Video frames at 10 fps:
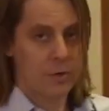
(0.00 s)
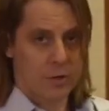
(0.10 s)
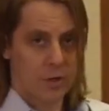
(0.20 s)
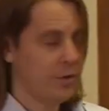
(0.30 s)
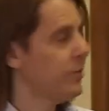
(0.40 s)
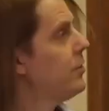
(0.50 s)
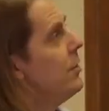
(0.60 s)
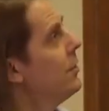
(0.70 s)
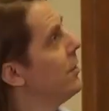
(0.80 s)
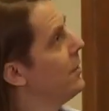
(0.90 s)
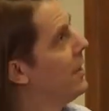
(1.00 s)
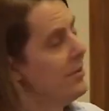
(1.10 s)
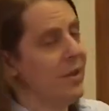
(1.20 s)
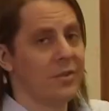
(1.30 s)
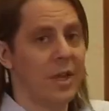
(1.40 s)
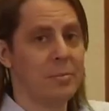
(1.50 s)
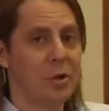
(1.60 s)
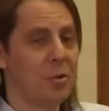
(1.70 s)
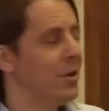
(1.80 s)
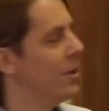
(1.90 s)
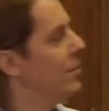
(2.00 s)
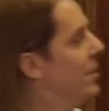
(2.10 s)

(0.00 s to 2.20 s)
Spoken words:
tells us, has that same term in it.